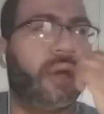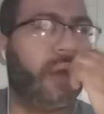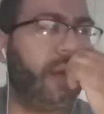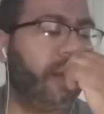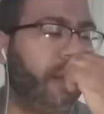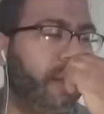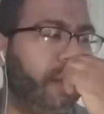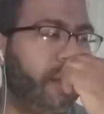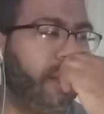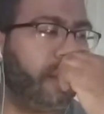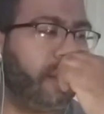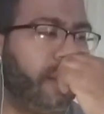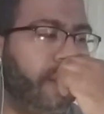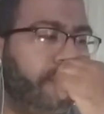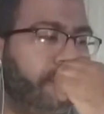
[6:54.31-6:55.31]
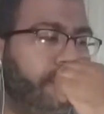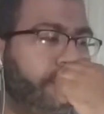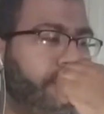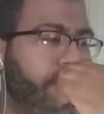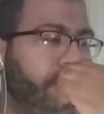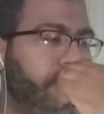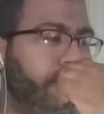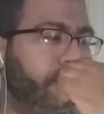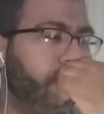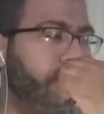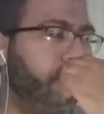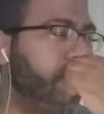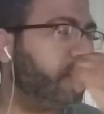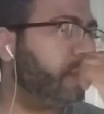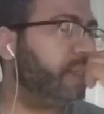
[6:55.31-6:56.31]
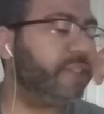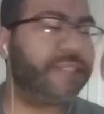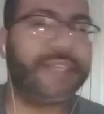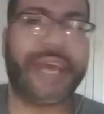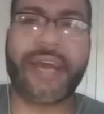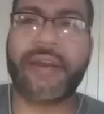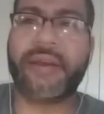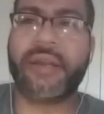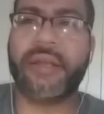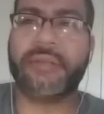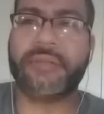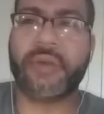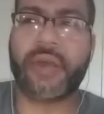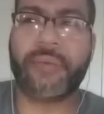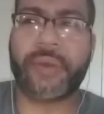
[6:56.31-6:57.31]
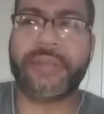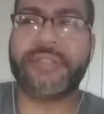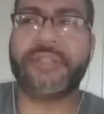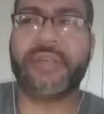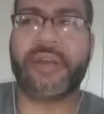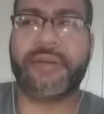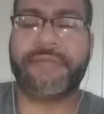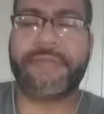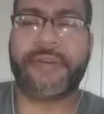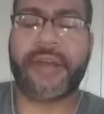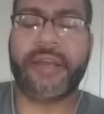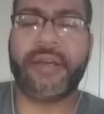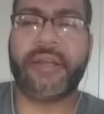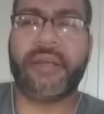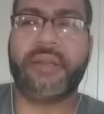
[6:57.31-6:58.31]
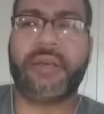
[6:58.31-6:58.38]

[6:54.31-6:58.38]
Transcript: on today's Saturday, so I watched it on Friday,